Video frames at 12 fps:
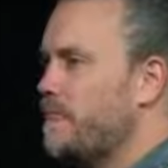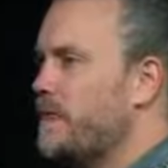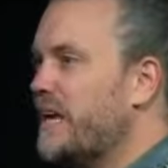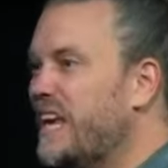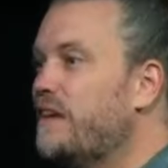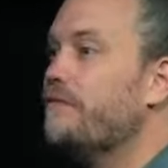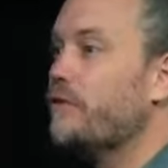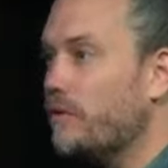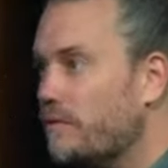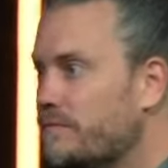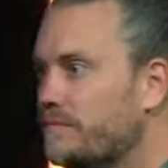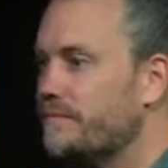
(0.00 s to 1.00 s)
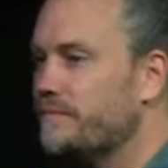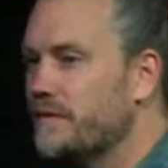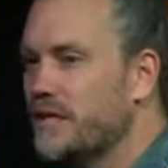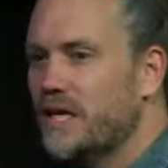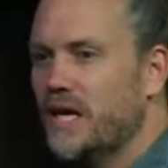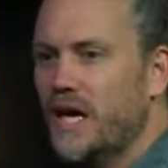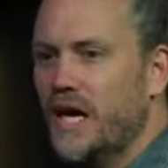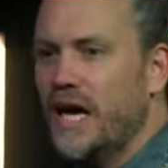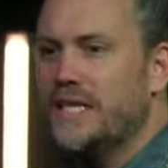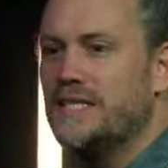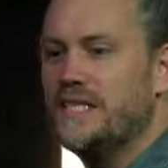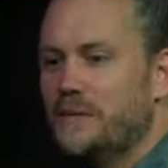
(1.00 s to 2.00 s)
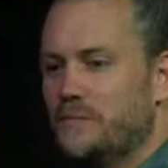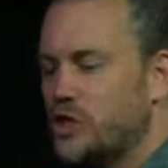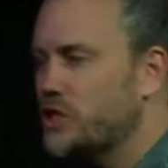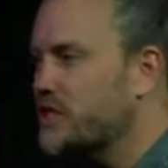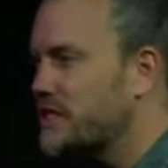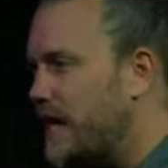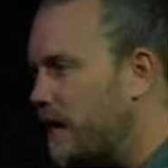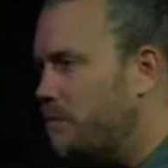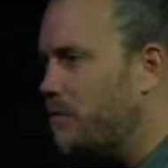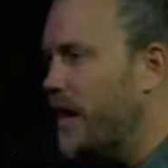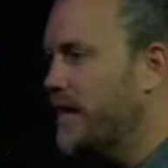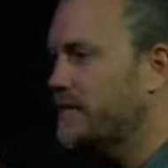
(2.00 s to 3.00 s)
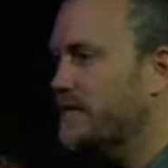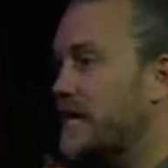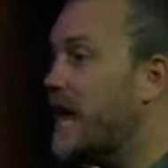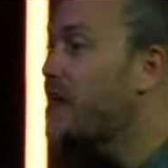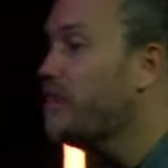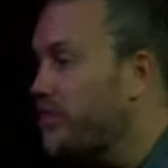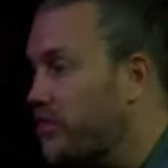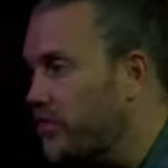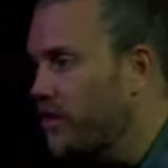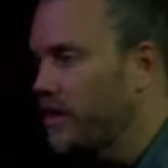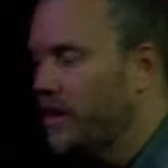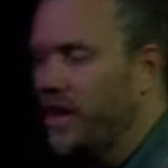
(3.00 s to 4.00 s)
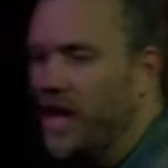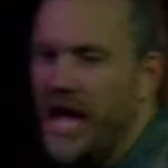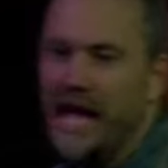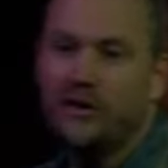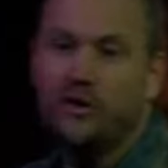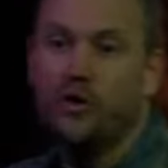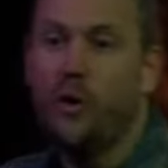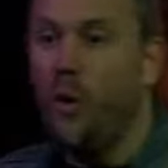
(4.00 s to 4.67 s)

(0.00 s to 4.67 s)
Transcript: the evil. It seems to celebrate death and